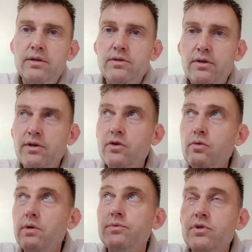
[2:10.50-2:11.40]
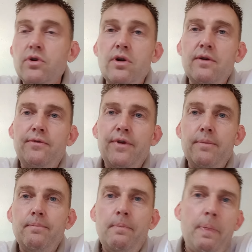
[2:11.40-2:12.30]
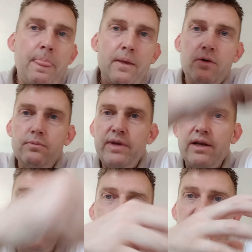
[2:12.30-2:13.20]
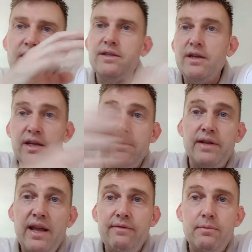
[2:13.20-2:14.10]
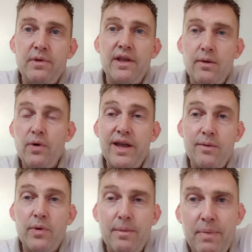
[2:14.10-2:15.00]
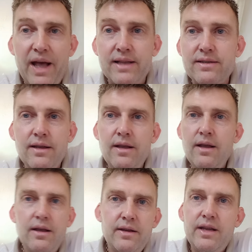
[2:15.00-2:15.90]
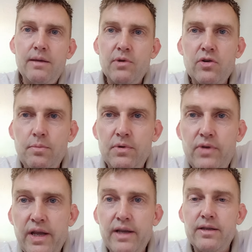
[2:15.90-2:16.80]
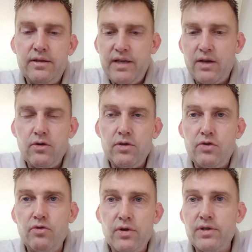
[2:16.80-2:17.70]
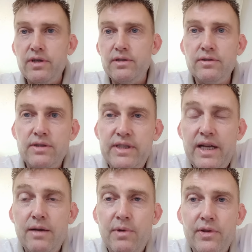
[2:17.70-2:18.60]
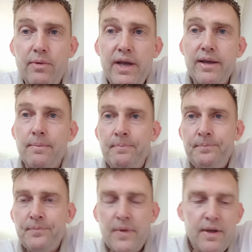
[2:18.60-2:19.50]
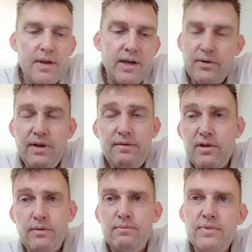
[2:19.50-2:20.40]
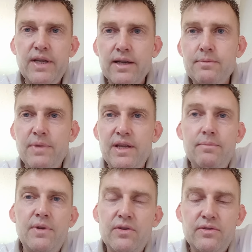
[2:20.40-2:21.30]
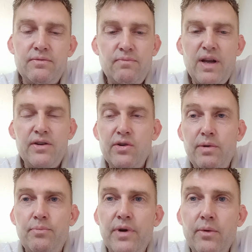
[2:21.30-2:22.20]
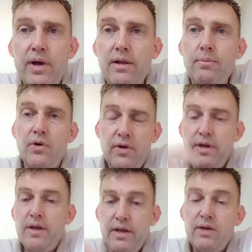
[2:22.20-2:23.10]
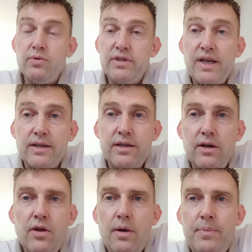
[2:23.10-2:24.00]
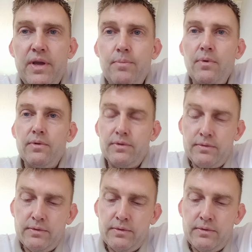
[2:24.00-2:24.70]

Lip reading: So they'd go up, score off him, come down the stairs, and Dave would be there waiting with a bat, give him a couple of digs, take all the drugs and send them on the way. Now, he never taxed me because I knew him pretty well, but he was taxing a lot of people.